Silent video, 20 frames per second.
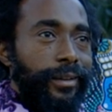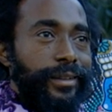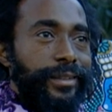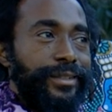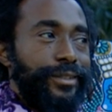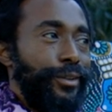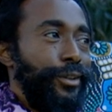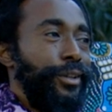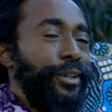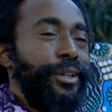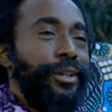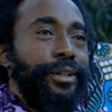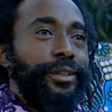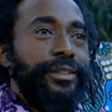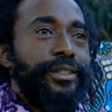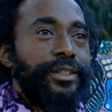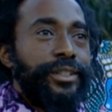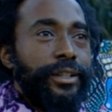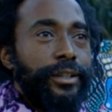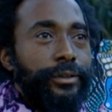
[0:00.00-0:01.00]
it's our
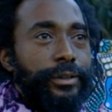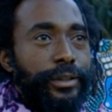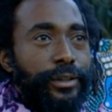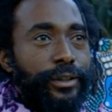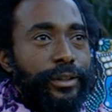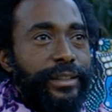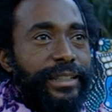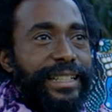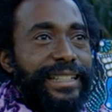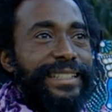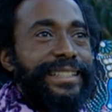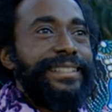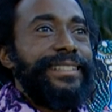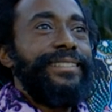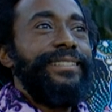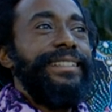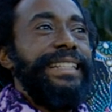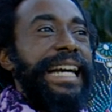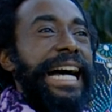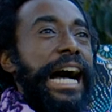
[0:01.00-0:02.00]
culture. We don't
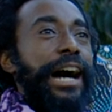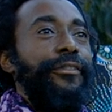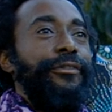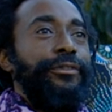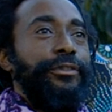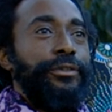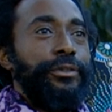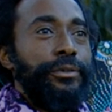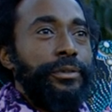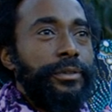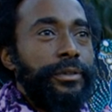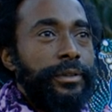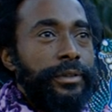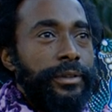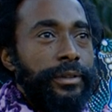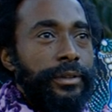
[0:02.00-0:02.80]
necessarily have to.